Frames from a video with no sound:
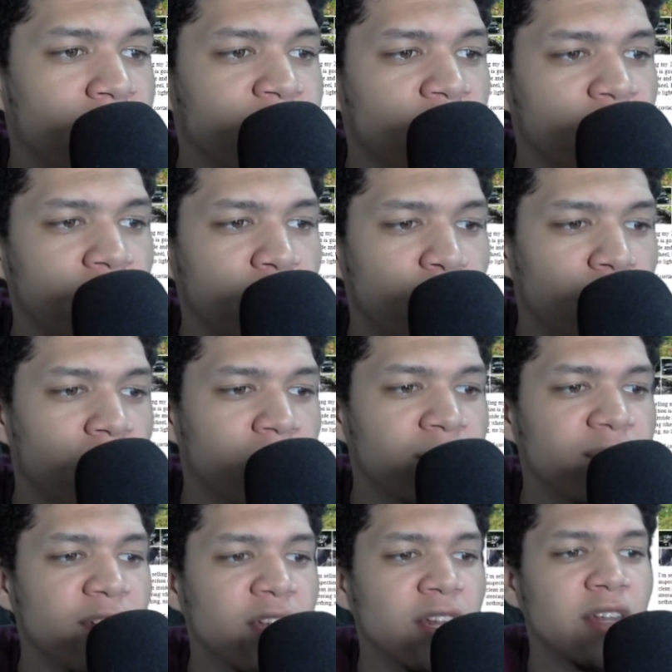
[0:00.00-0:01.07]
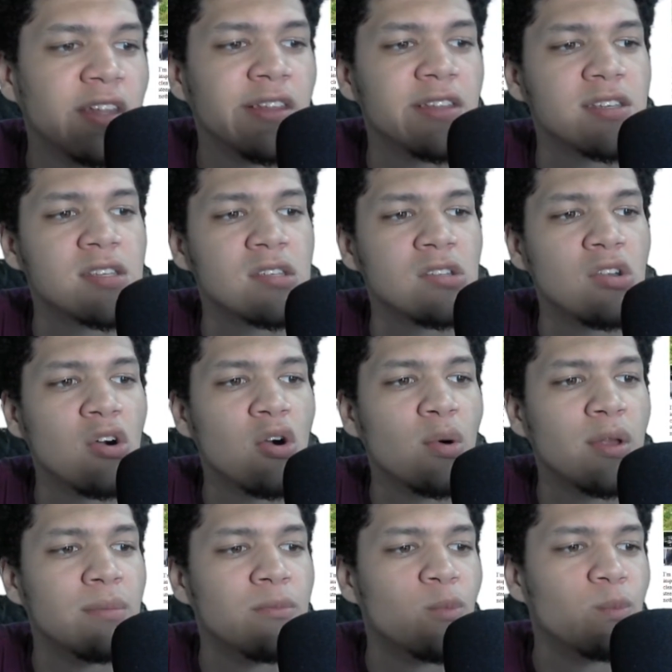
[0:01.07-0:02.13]
It's going to be more convenient in the snow
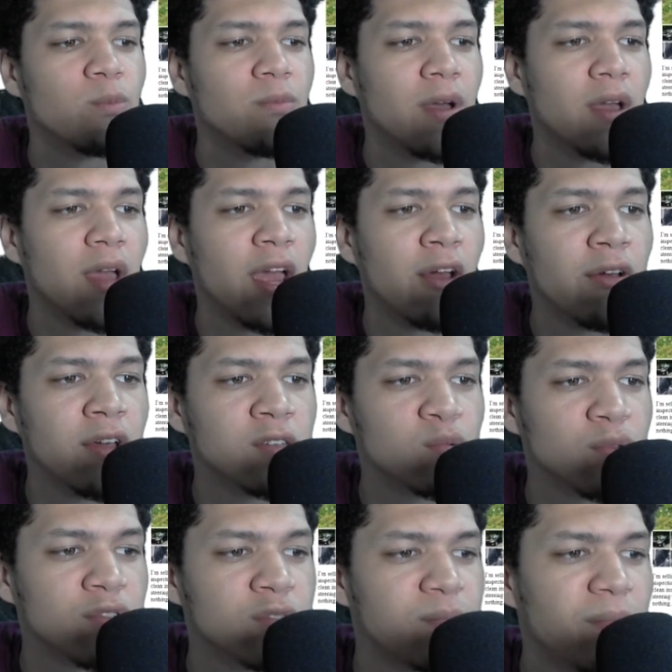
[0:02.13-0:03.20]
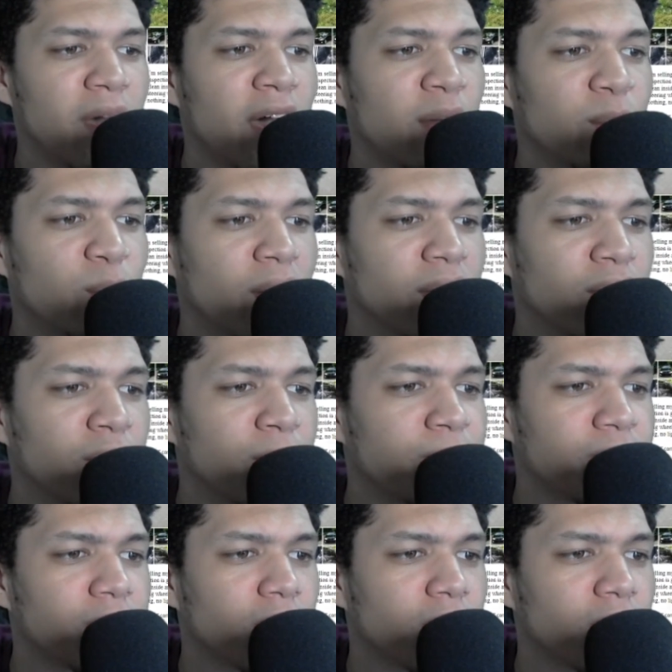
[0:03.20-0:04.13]
and areas where there's bad weather.